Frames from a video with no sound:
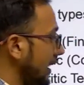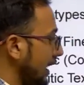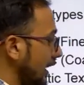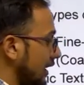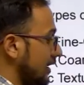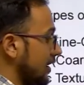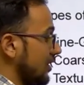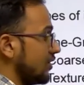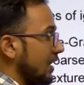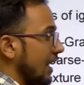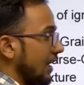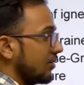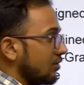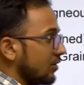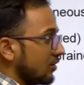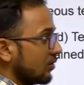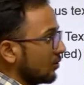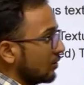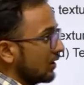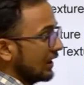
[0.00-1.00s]
the igneous
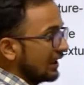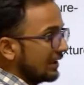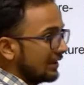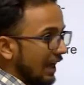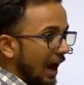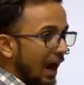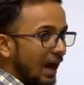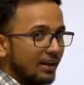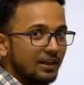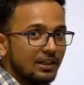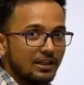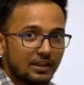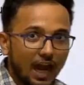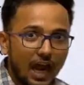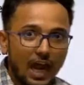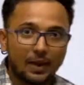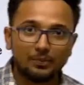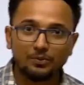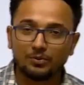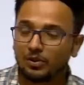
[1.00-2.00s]
textures. So these are the
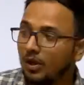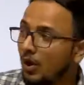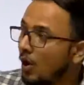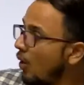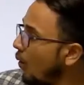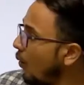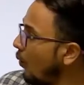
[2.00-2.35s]
types.